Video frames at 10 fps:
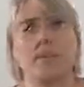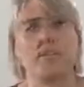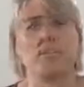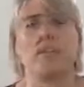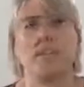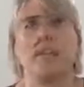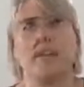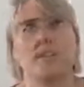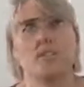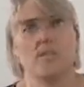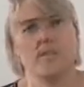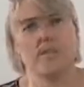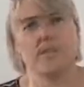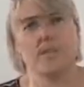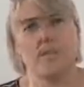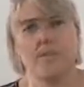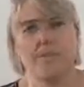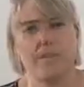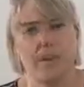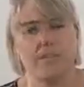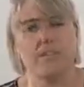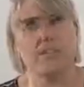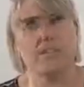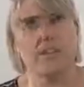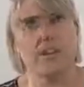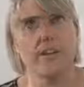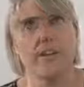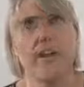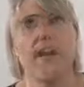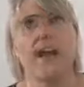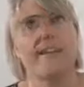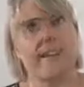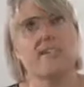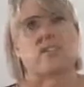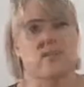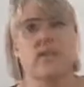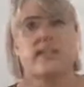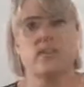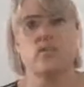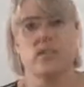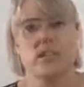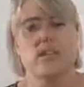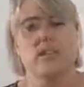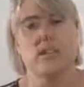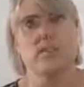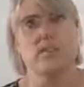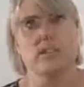personally I experienced maybe 5 years ago. And that is a really interesting